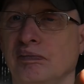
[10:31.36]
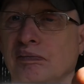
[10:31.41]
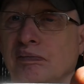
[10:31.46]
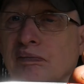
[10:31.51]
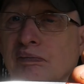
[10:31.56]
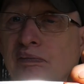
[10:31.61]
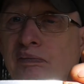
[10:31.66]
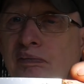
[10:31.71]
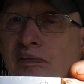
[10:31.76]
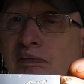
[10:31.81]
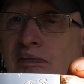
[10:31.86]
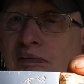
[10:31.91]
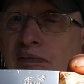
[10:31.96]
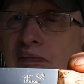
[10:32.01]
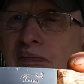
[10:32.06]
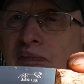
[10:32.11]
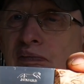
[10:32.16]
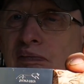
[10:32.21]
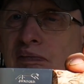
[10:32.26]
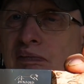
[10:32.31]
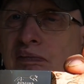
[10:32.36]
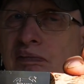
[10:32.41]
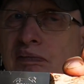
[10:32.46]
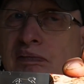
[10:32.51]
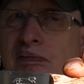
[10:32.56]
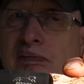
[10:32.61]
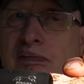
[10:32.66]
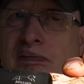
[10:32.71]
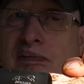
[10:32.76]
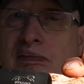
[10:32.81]

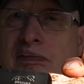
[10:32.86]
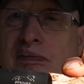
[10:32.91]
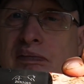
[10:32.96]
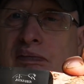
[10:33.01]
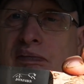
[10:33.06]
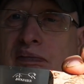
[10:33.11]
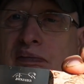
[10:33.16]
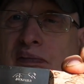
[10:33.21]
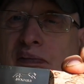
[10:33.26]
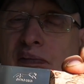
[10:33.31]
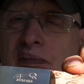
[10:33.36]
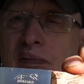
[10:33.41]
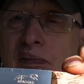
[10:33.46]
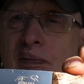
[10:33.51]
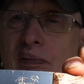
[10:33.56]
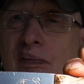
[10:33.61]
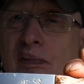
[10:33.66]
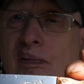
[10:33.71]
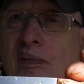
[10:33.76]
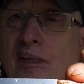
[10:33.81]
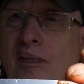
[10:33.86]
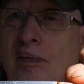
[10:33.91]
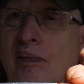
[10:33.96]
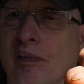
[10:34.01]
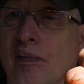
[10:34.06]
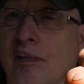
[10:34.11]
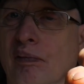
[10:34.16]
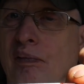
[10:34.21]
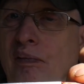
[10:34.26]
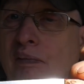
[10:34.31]

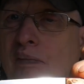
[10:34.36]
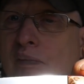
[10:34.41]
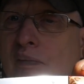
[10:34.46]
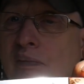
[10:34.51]
Nobody speaks.